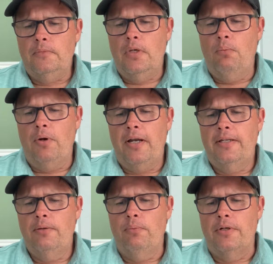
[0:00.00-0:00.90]
what I
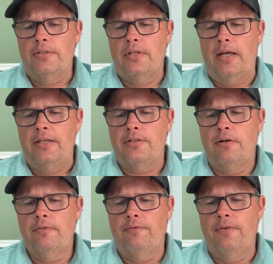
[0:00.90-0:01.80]
did was I
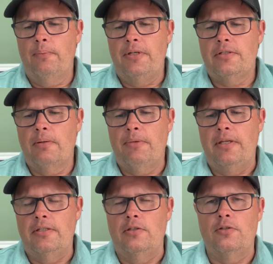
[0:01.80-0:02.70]
started filming some of
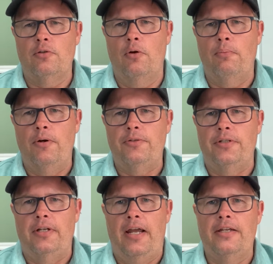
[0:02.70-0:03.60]
these in slow
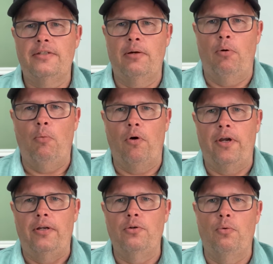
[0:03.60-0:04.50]
motion as they were
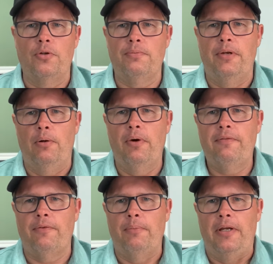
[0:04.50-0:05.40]
working towards me and away
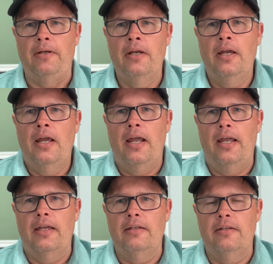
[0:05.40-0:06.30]
from me.
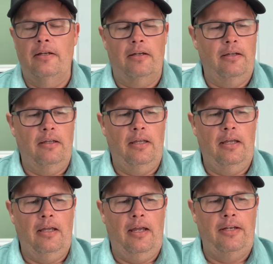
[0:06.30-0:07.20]
And
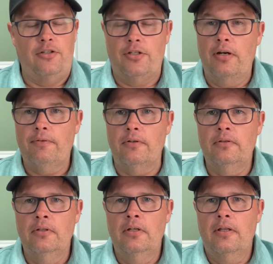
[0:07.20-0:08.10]
I
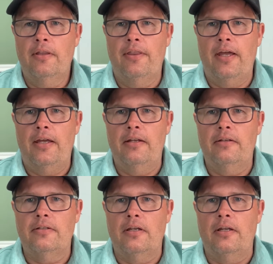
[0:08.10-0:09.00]
discovered
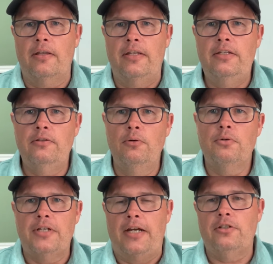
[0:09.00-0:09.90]
that these
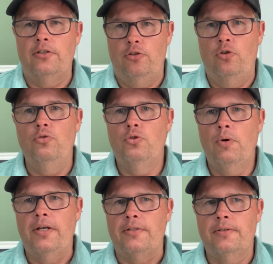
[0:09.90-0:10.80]
lures actually do
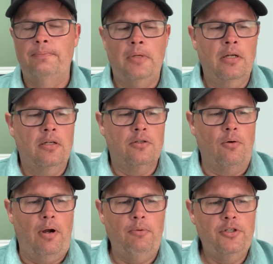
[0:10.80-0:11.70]
twist.
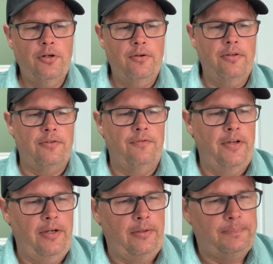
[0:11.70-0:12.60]
So I want to show you this
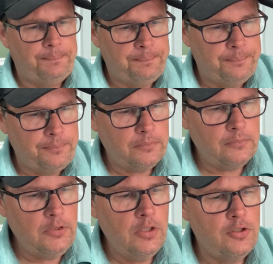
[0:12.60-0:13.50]
video.
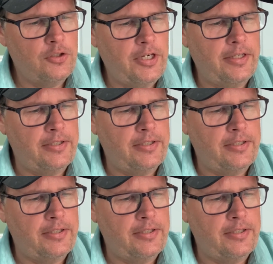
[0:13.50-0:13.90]
So check this